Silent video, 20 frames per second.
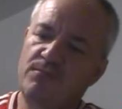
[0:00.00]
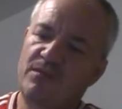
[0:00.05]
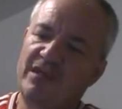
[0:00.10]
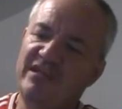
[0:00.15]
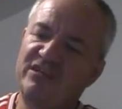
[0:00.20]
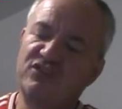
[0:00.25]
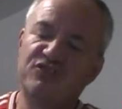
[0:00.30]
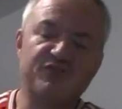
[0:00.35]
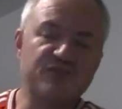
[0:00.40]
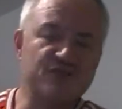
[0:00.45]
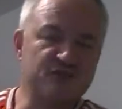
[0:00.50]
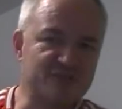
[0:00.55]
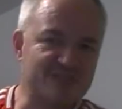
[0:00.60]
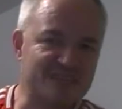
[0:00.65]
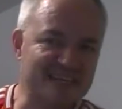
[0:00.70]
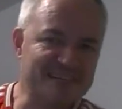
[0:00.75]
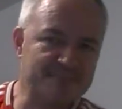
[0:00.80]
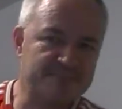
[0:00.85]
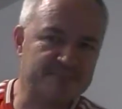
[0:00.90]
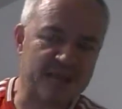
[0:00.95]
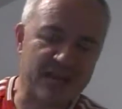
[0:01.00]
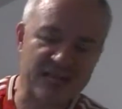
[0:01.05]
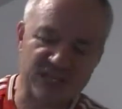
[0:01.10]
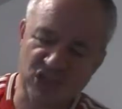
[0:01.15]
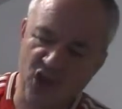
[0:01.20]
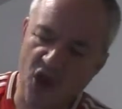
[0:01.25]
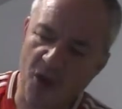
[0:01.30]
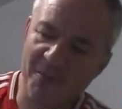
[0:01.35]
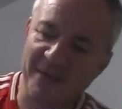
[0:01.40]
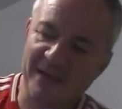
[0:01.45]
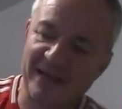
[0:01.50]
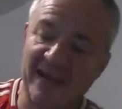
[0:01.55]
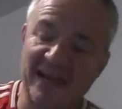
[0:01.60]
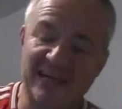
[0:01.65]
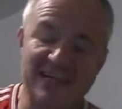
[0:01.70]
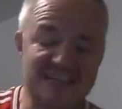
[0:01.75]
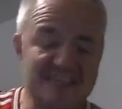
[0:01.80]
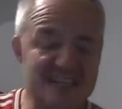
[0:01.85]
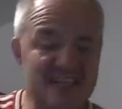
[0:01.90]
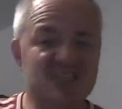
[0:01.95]
it's fruity, it's hoppy, and
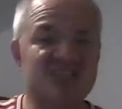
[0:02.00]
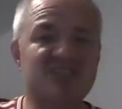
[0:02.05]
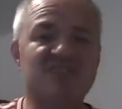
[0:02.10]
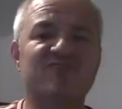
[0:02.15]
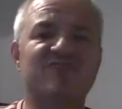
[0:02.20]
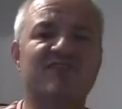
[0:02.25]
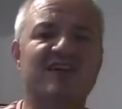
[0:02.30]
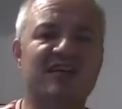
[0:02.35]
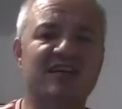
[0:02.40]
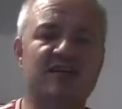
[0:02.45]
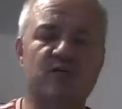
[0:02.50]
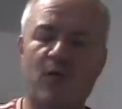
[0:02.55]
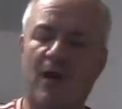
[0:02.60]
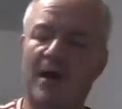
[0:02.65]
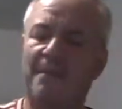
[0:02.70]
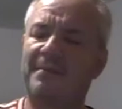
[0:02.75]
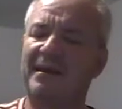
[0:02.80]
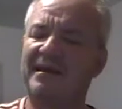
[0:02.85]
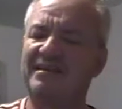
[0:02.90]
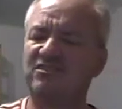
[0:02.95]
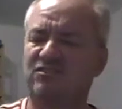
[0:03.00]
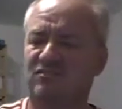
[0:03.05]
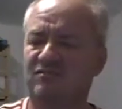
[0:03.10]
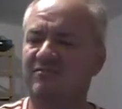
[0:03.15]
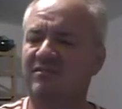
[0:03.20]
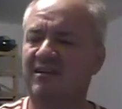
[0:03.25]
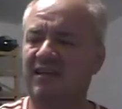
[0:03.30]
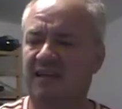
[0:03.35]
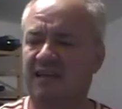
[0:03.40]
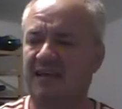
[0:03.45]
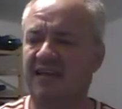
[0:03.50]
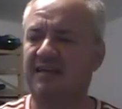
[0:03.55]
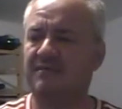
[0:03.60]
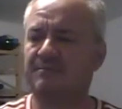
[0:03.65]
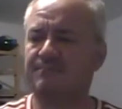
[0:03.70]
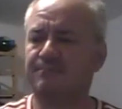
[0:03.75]
it's actually really quite pleasant, really.